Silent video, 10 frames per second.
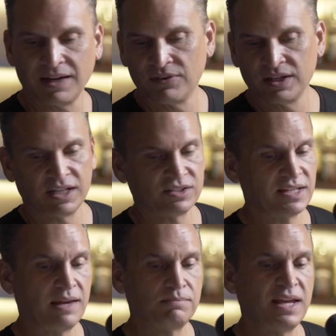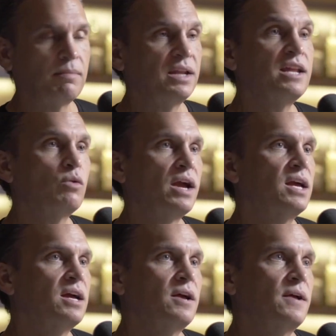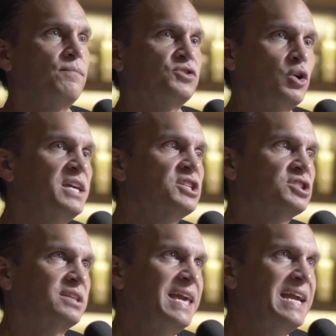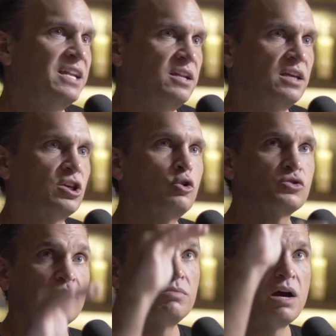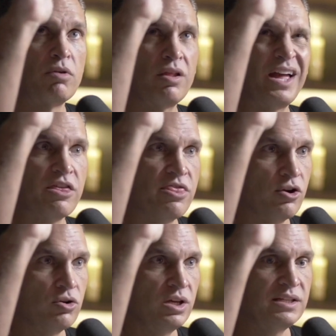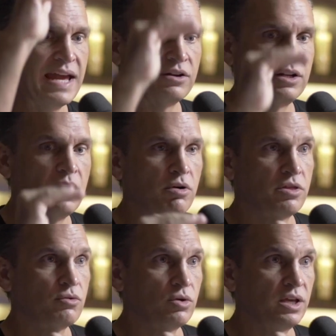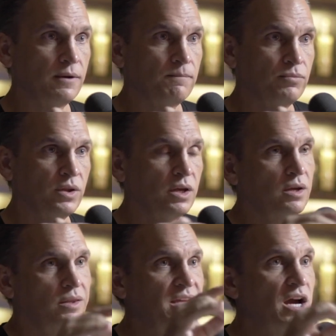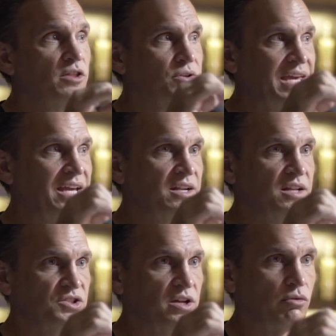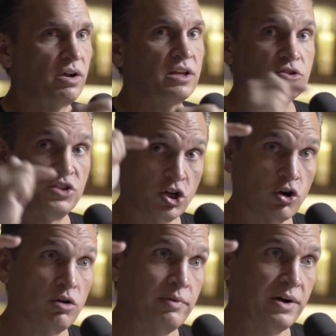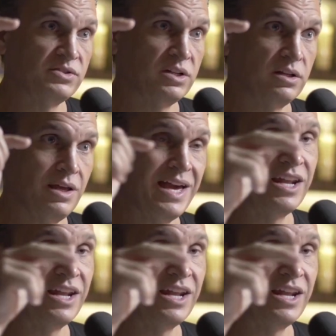I forget his name. Damn it. Anyway, so his candidate goes from number like 30 down to number 3. Hmm. The other candidates that are running is the current president